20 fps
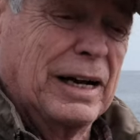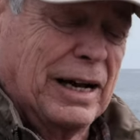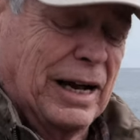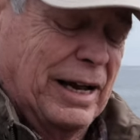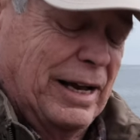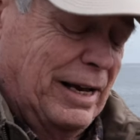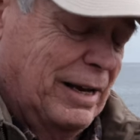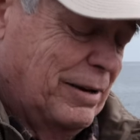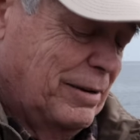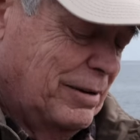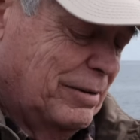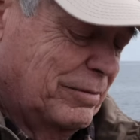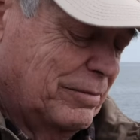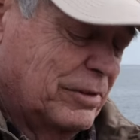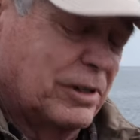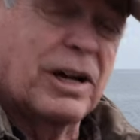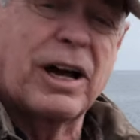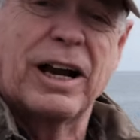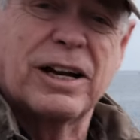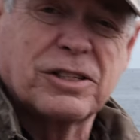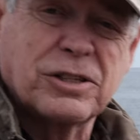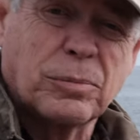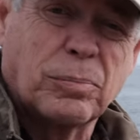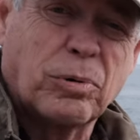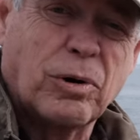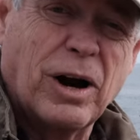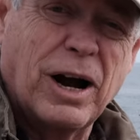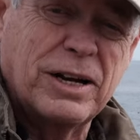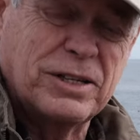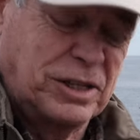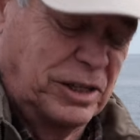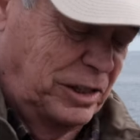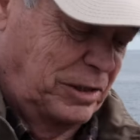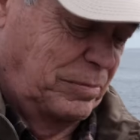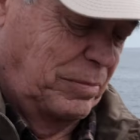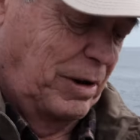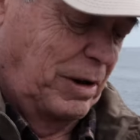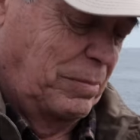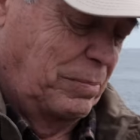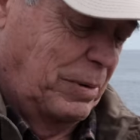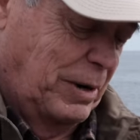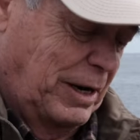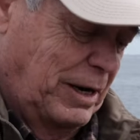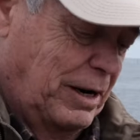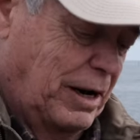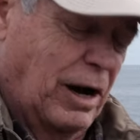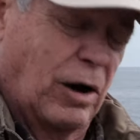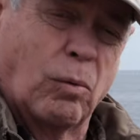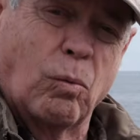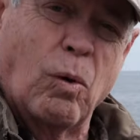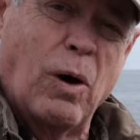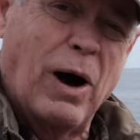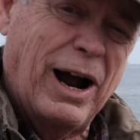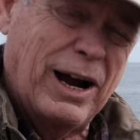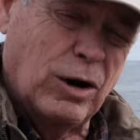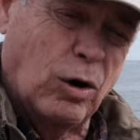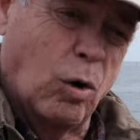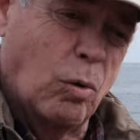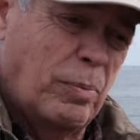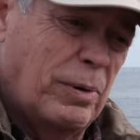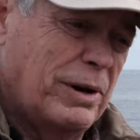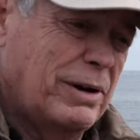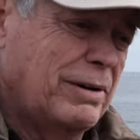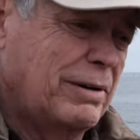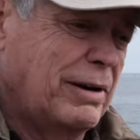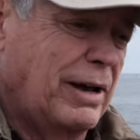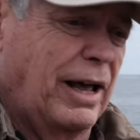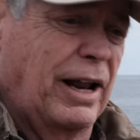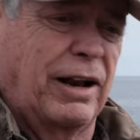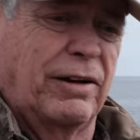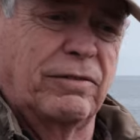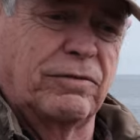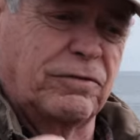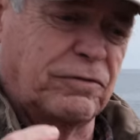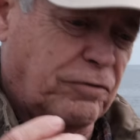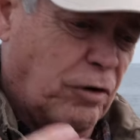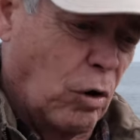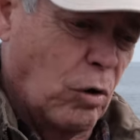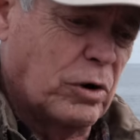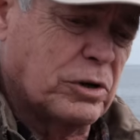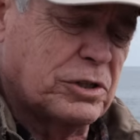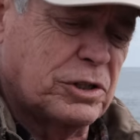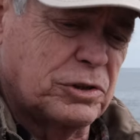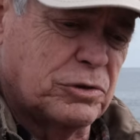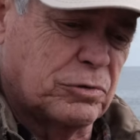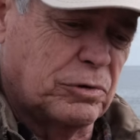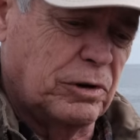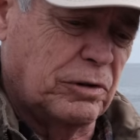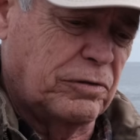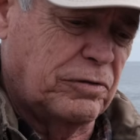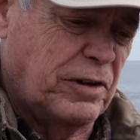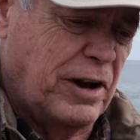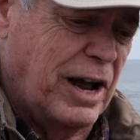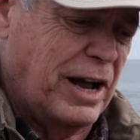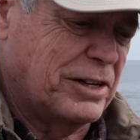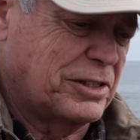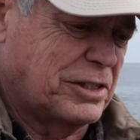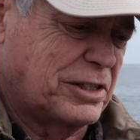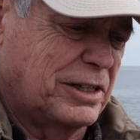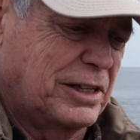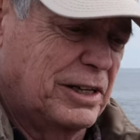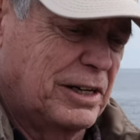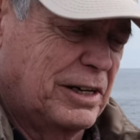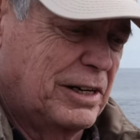It, kind of surprising to me, but uh, wide open, and it focuses real fast.